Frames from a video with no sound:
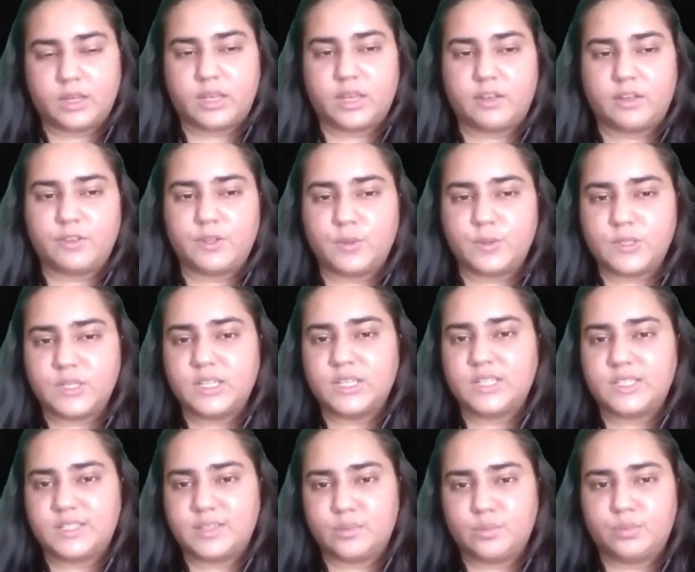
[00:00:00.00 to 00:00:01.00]
Now using
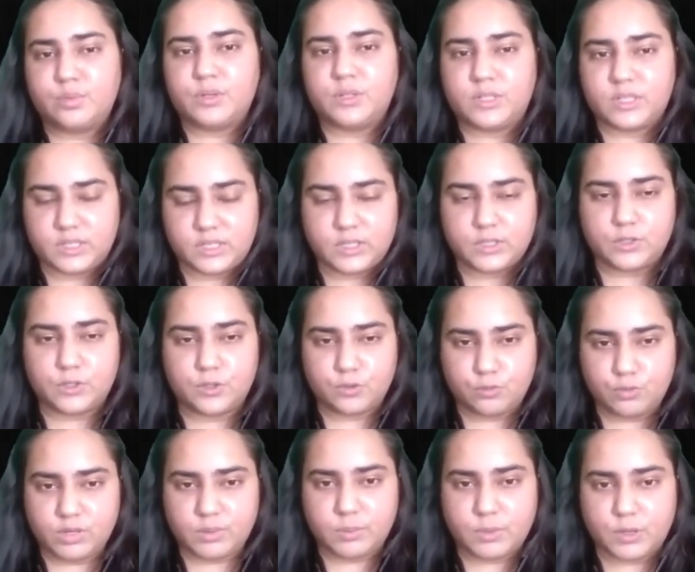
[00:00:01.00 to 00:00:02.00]
a simple decision
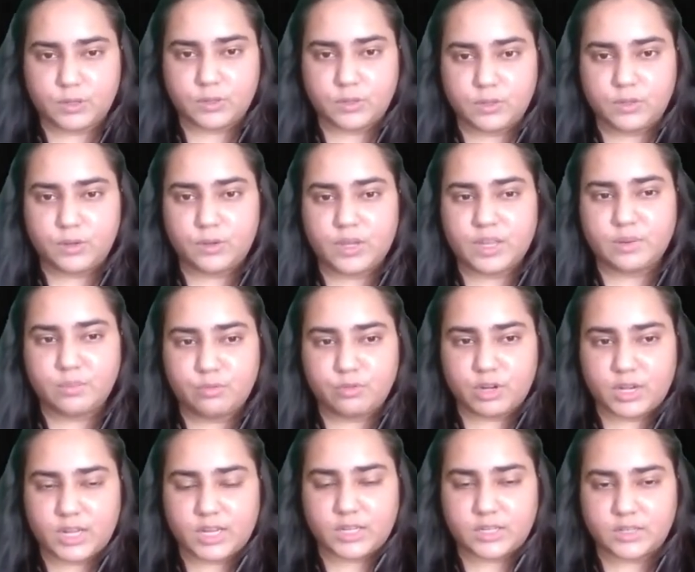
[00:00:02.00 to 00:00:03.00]
tree model, you can
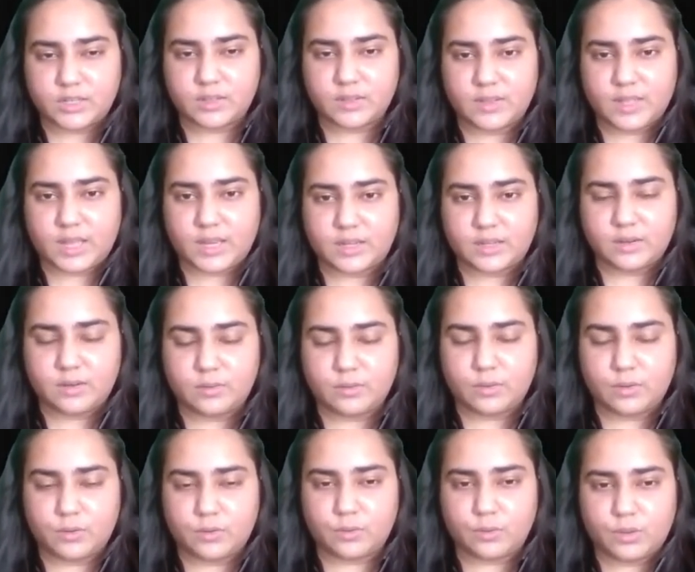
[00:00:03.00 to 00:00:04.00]
predict that,
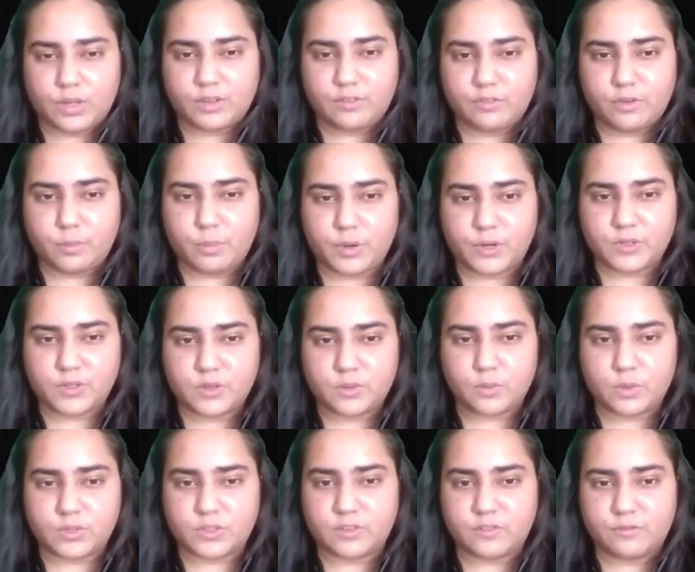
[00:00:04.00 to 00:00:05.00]
you know, if a
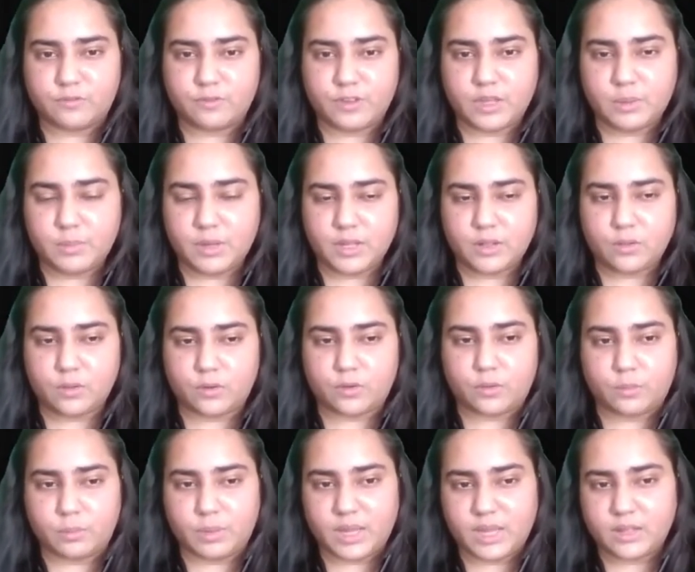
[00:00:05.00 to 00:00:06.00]
person was a female or
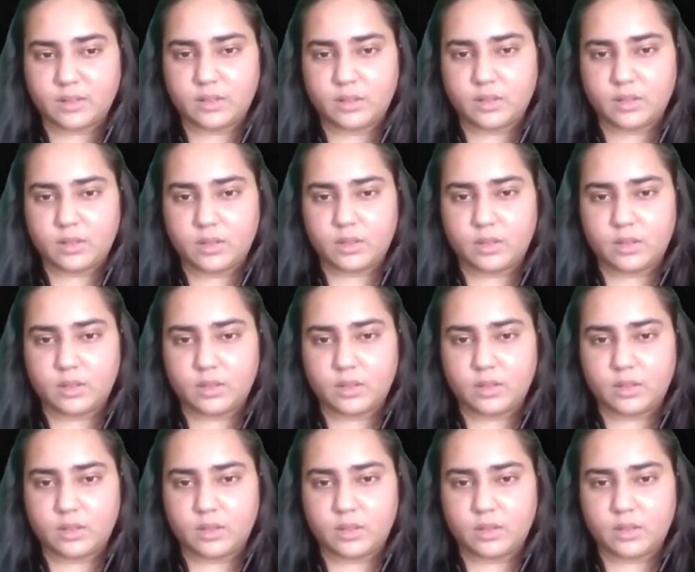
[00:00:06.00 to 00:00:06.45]
a male,